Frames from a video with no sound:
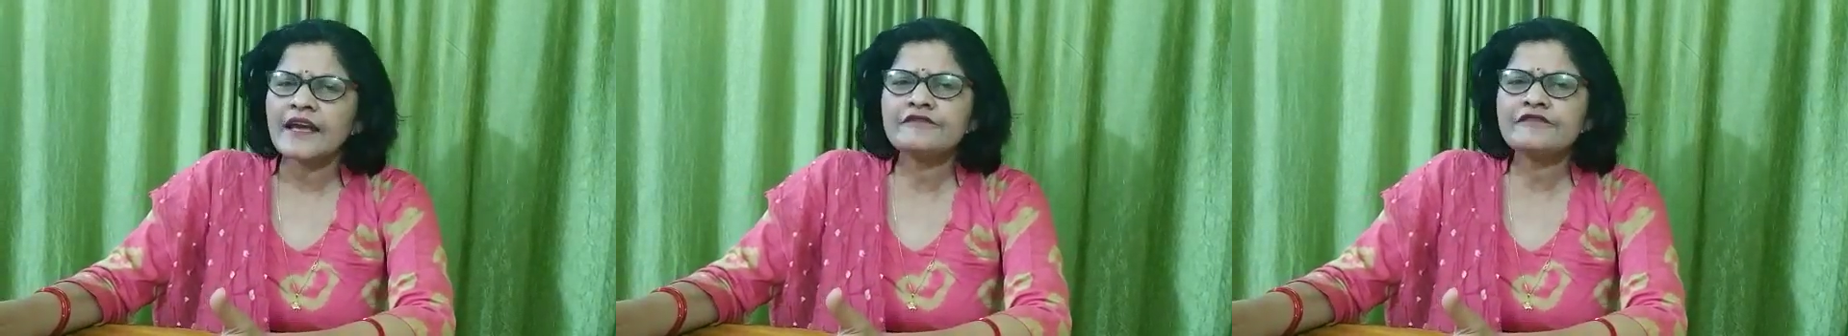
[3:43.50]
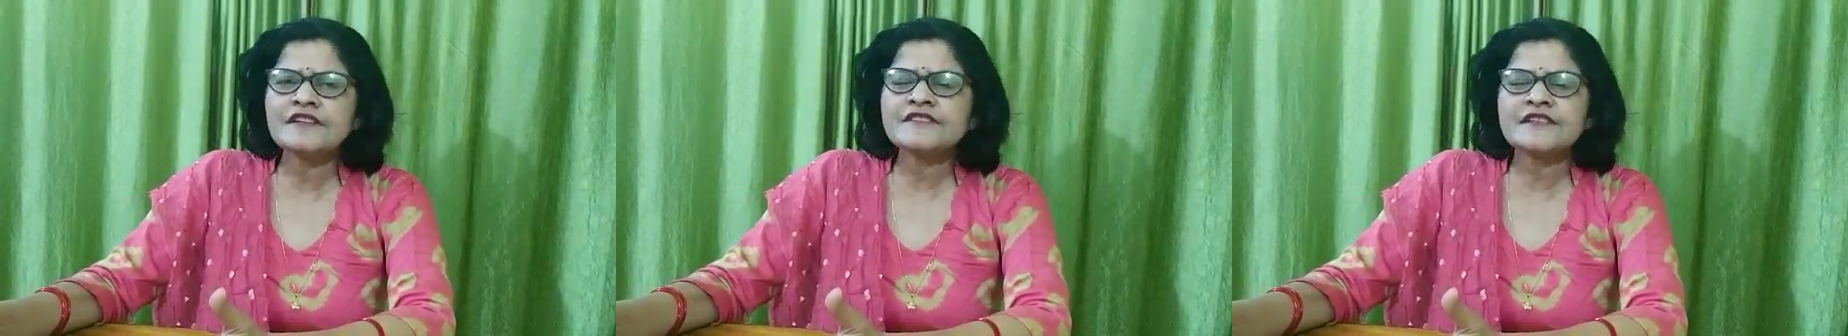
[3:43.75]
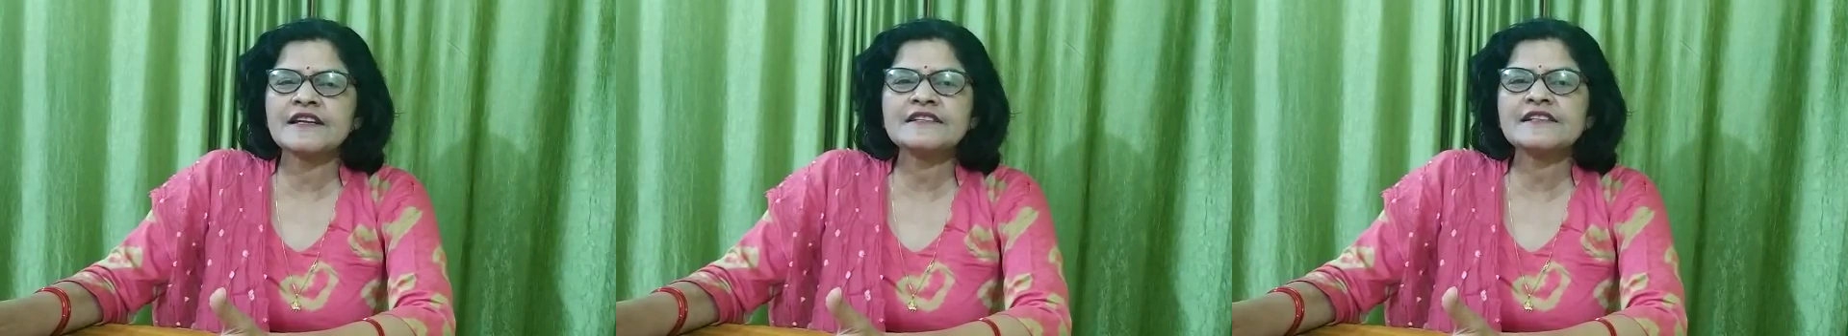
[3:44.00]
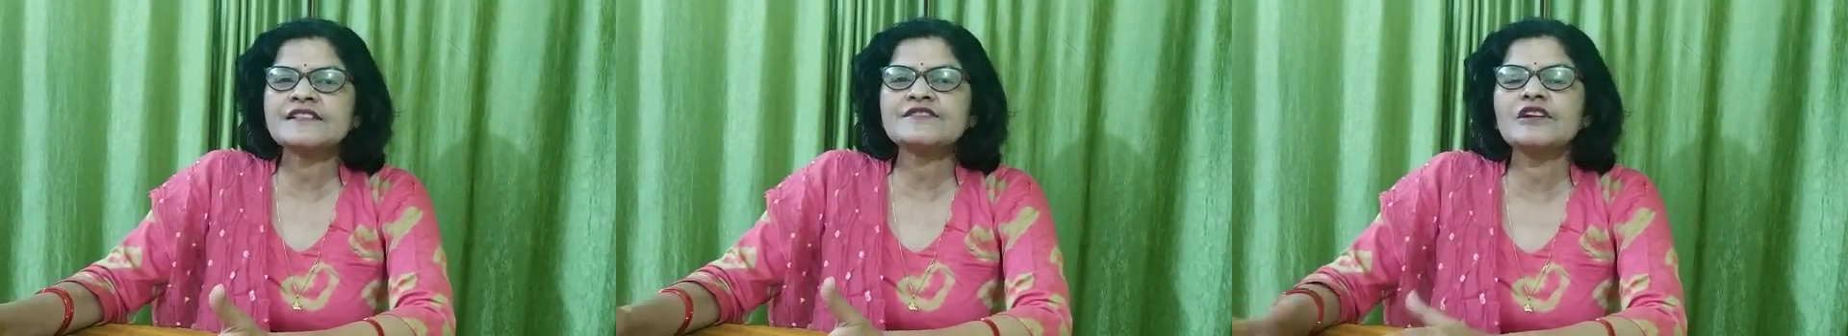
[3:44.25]
Every
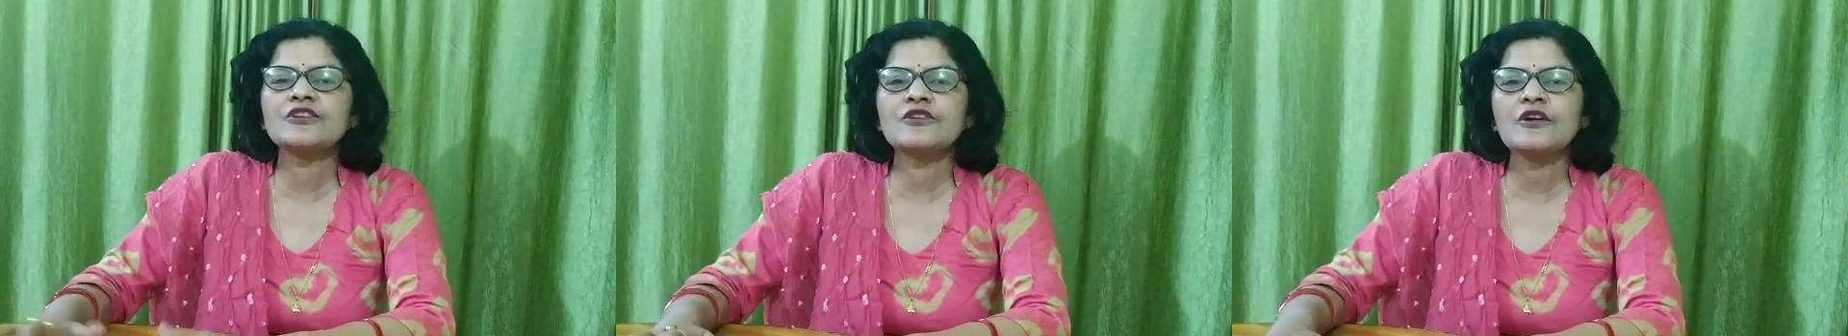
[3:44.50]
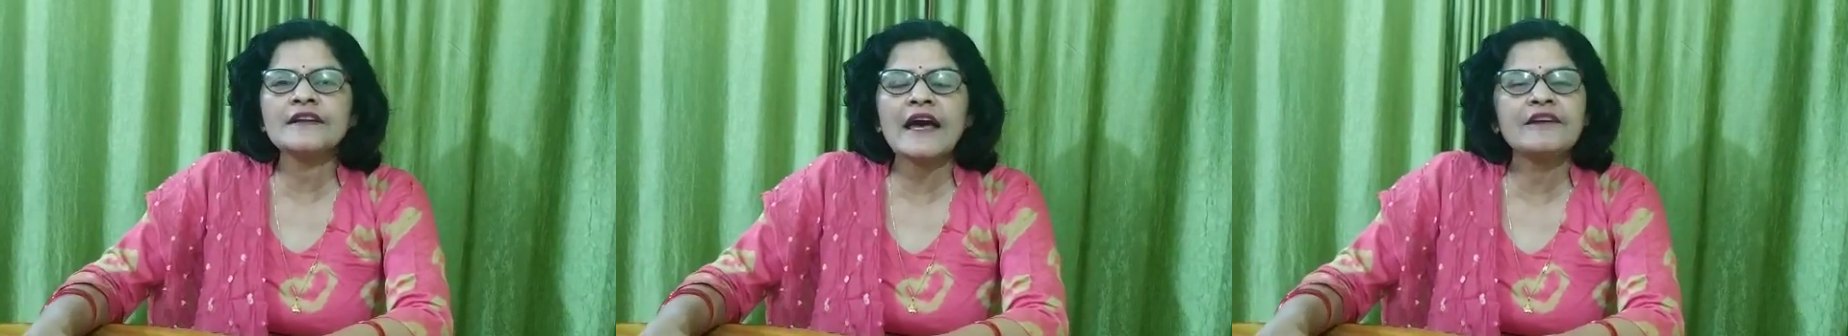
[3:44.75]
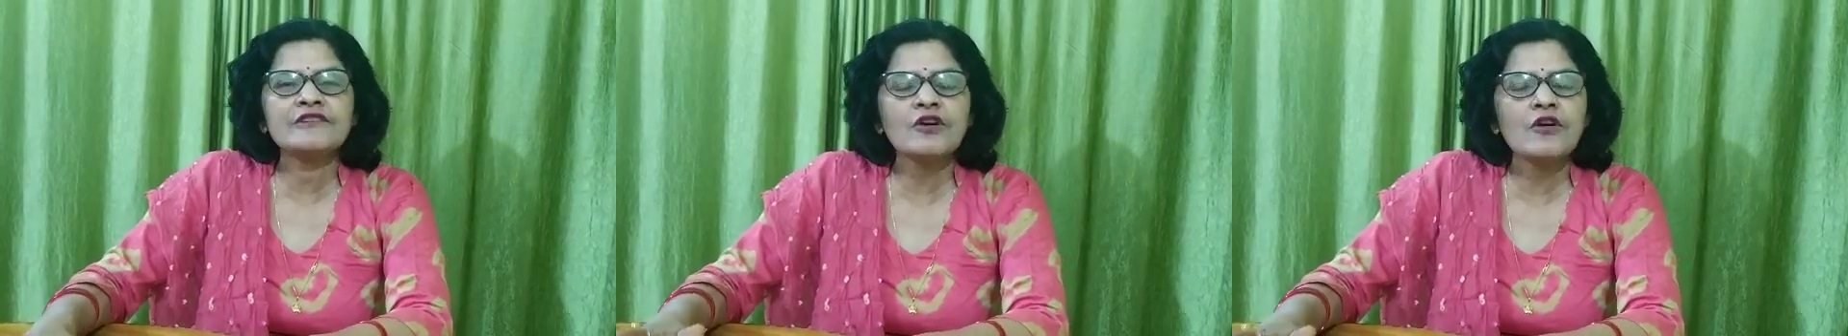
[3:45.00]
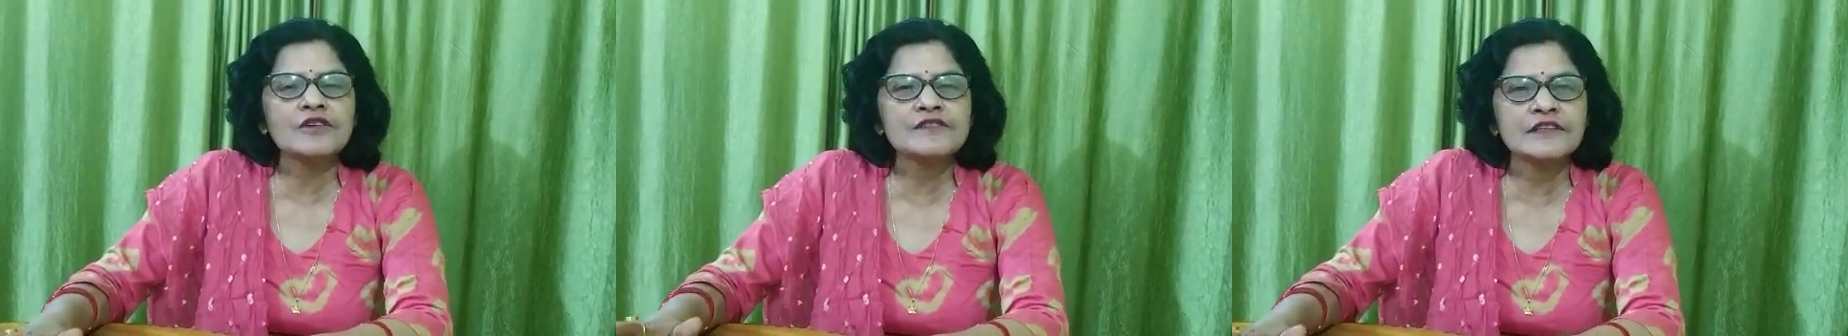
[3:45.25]
sentence will not have
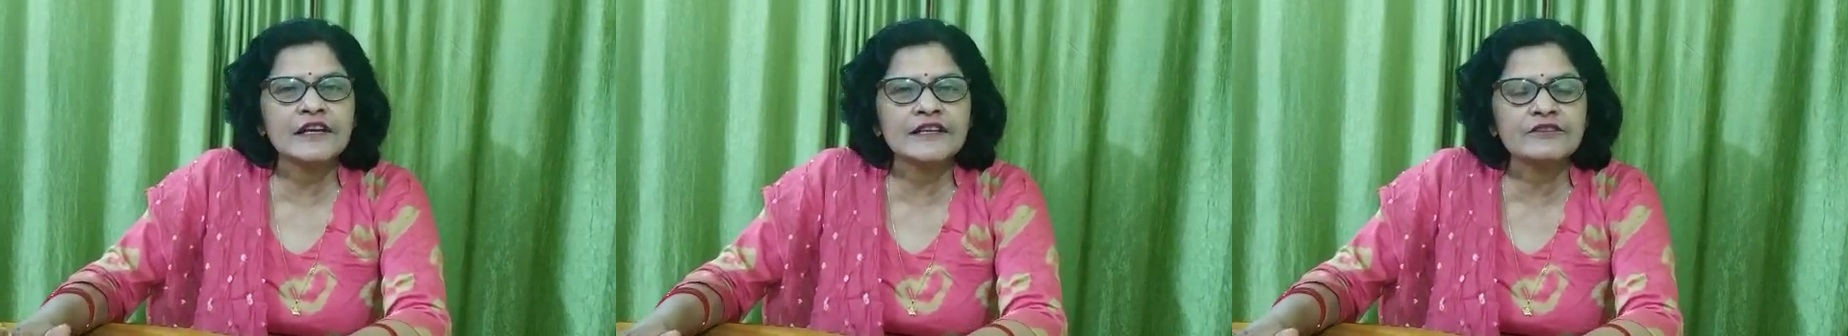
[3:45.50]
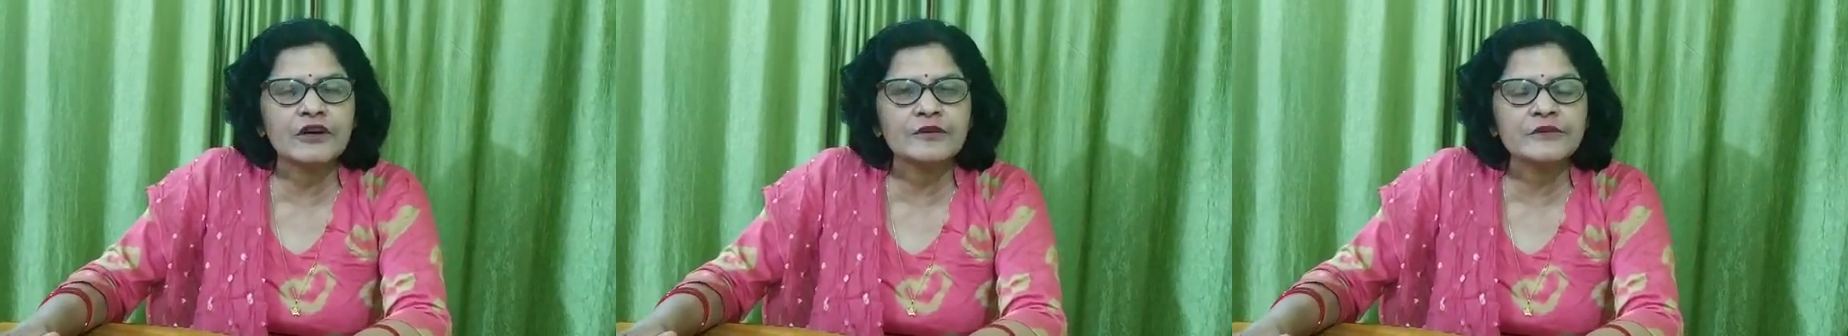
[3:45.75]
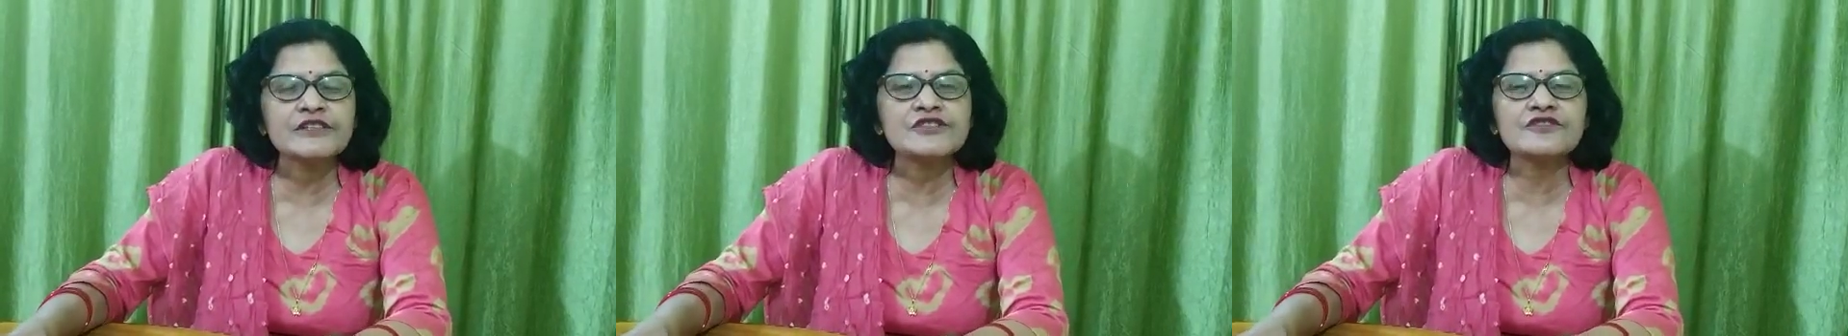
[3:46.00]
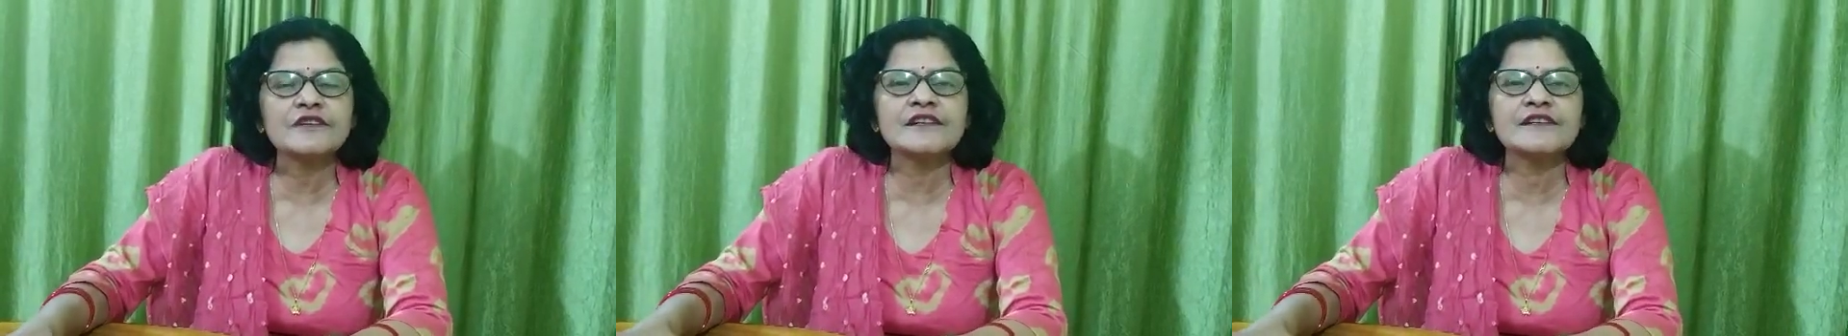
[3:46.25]
an auxiliary verb. It
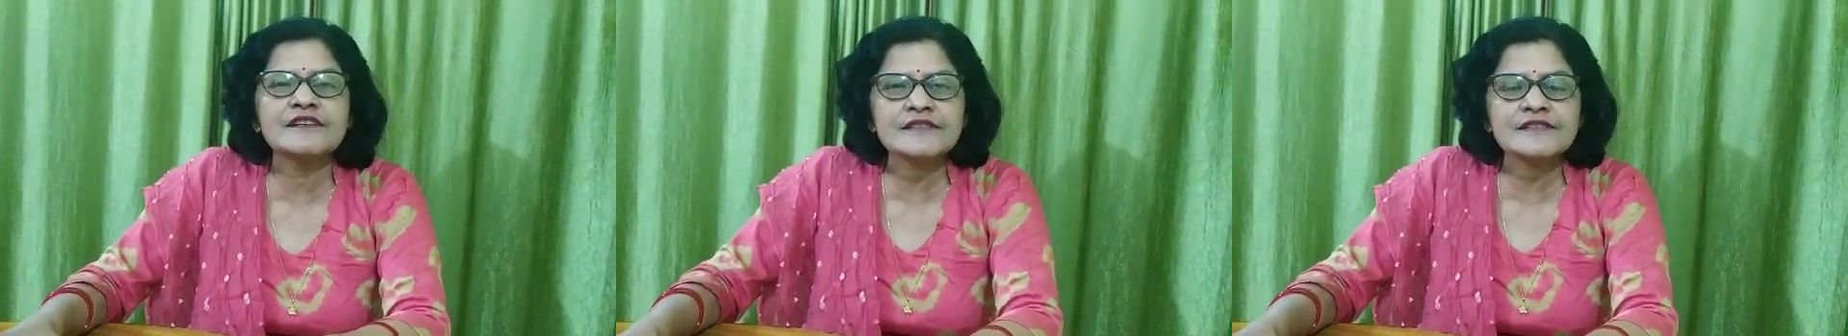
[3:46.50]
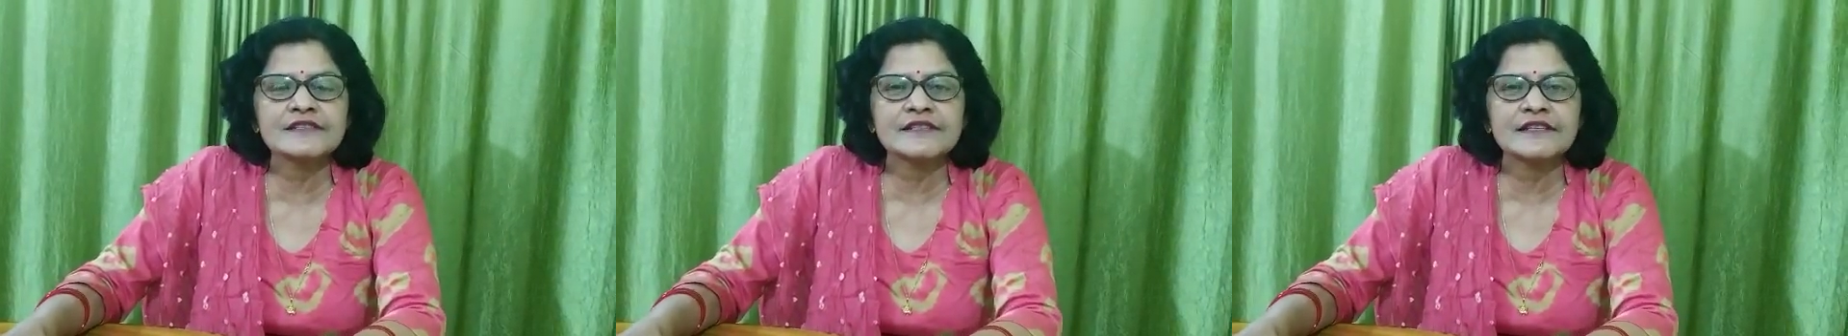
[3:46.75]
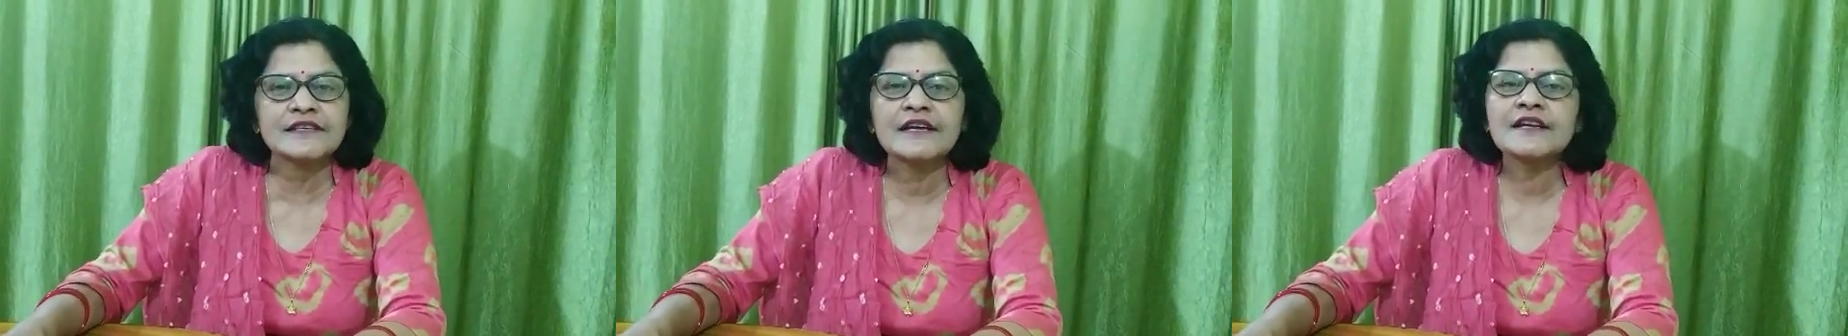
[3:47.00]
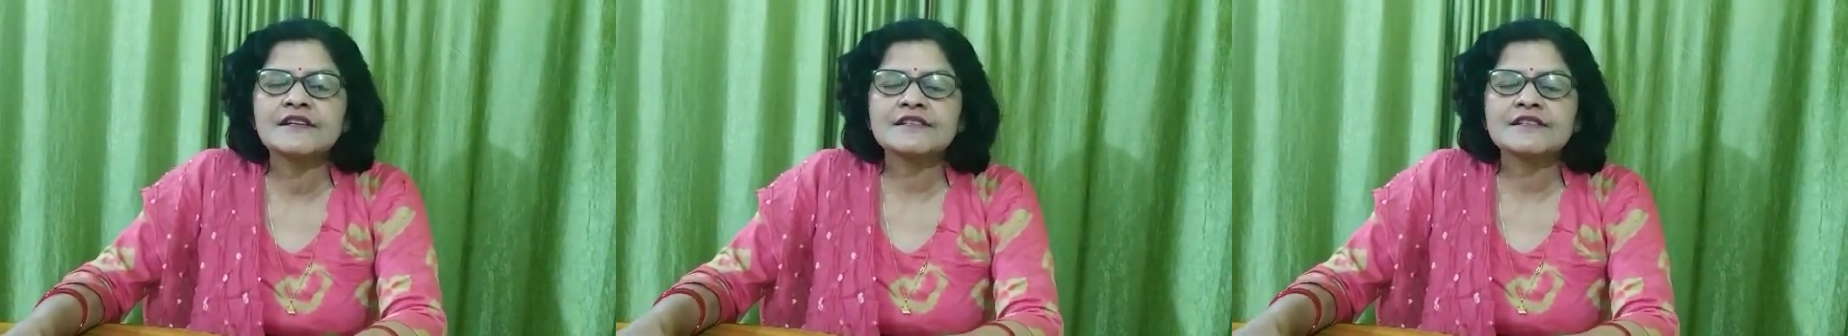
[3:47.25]
is not a necessity.